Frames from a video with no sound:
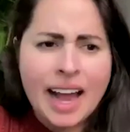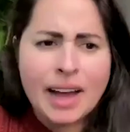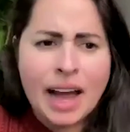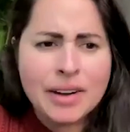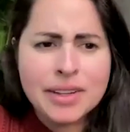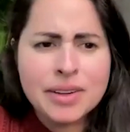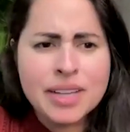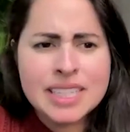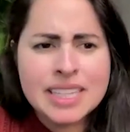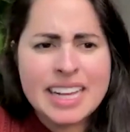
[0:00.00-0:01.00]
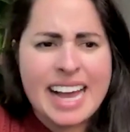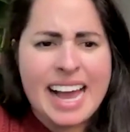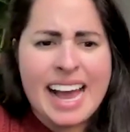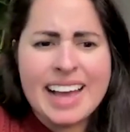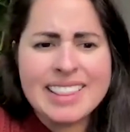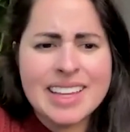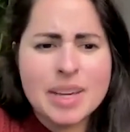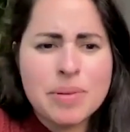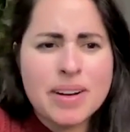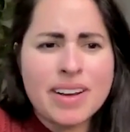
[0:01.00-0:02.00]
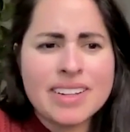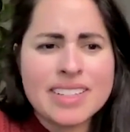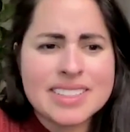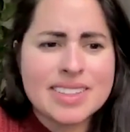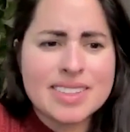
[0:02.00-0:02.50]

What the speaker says: How do you, is it like a hat that you put on?